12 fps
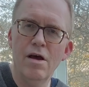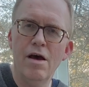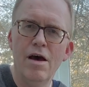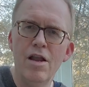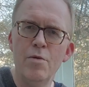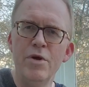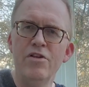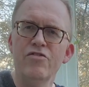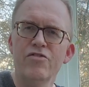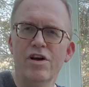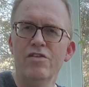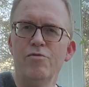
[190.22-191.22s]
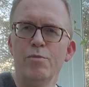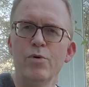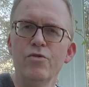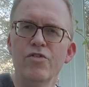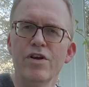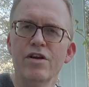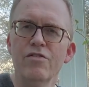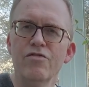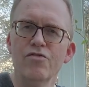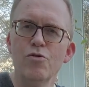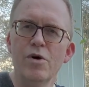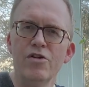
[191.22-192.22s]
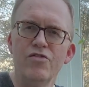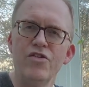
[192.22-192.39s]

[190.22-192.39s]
And it means transposing is so much